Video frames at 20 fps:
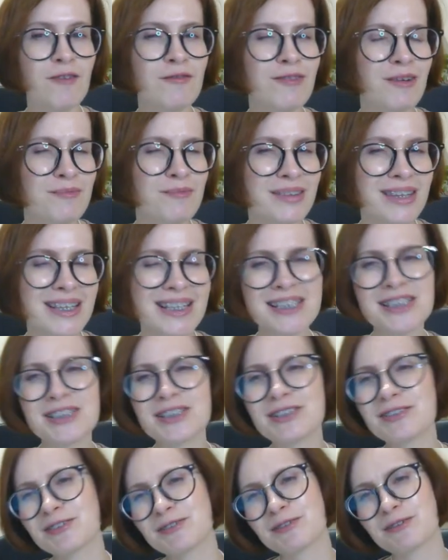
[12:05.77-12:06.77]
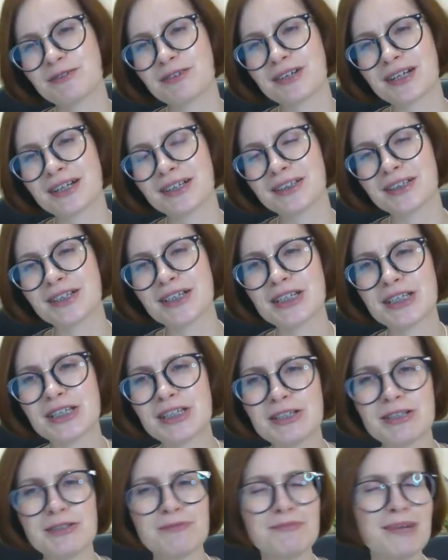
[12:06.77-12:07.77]
From this tutorial,
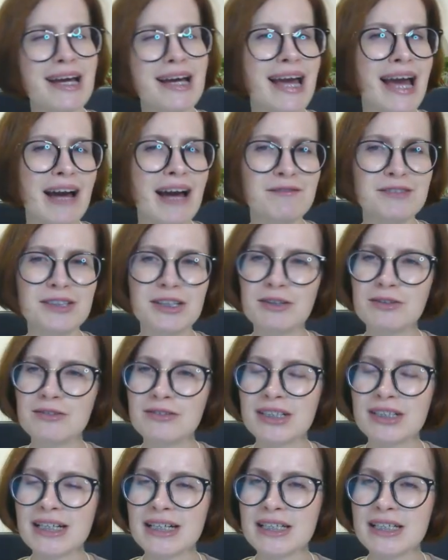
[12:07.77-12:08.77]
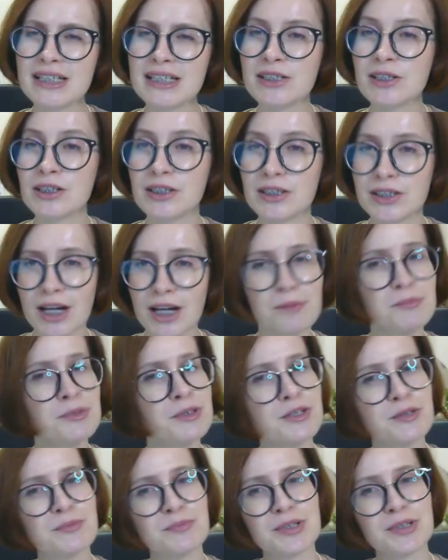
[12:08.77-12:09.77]
you may have noticed
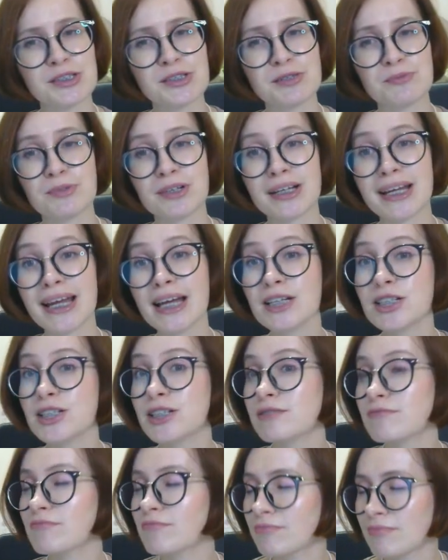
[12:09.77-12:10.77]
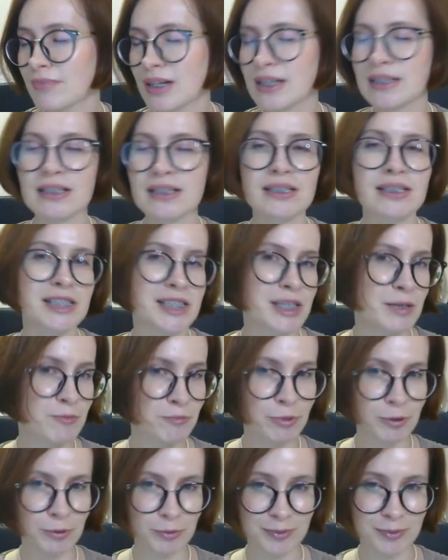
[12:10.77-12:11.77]
WP Supercache is a
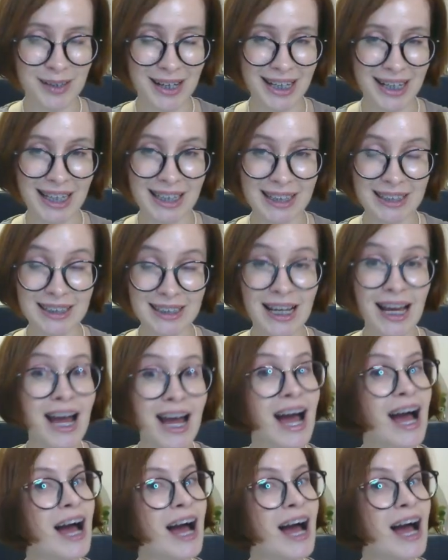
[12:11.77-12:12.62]
simple plugin